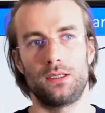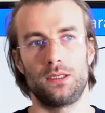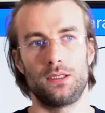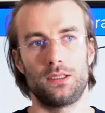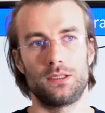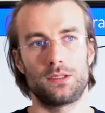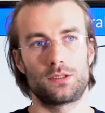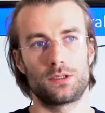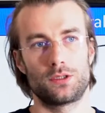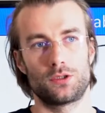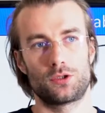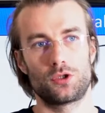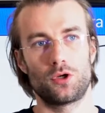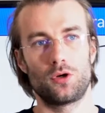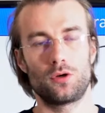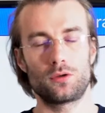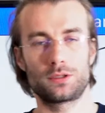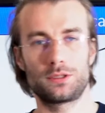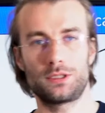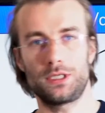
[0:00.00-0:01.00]
is
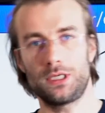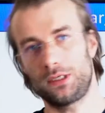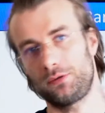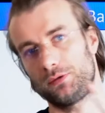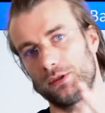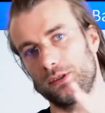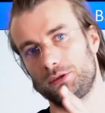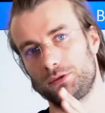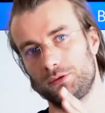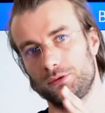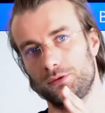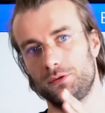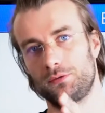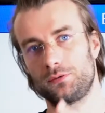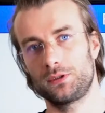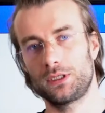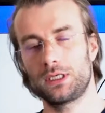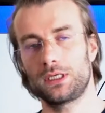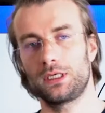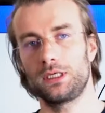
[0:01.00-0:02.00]
torque steering to the
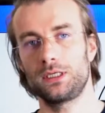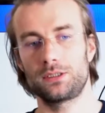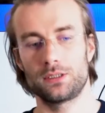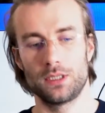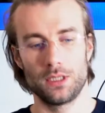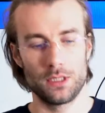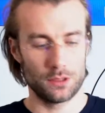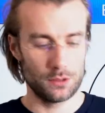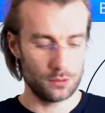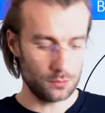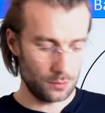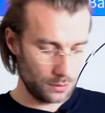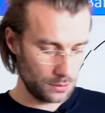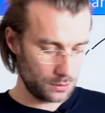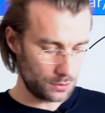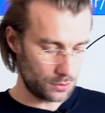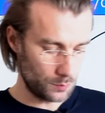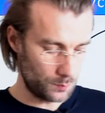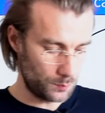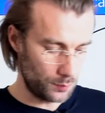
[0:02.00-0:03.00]
right, you
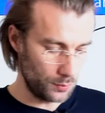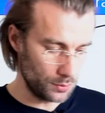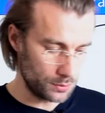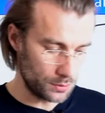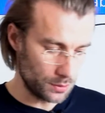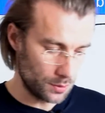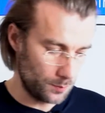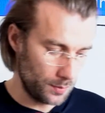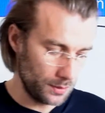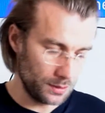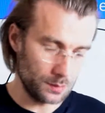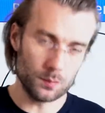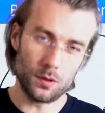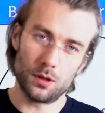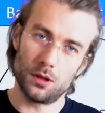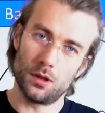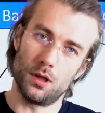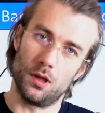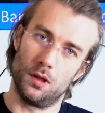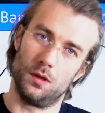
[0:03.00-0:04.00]
need to put a bit
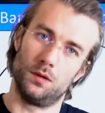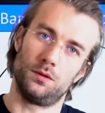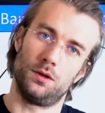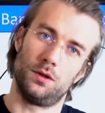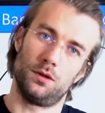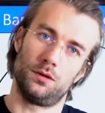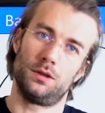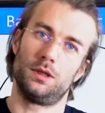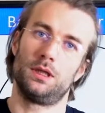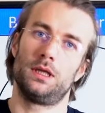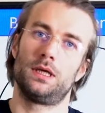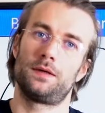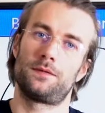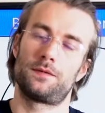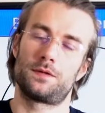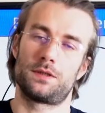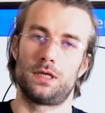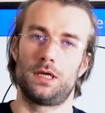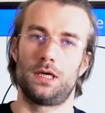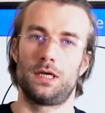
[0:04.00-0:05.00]
more load on the
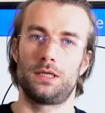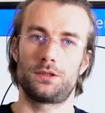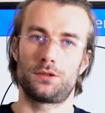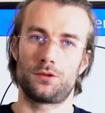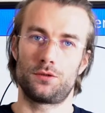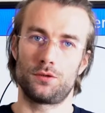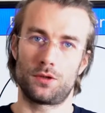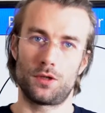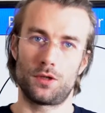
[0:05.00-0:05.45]
left side to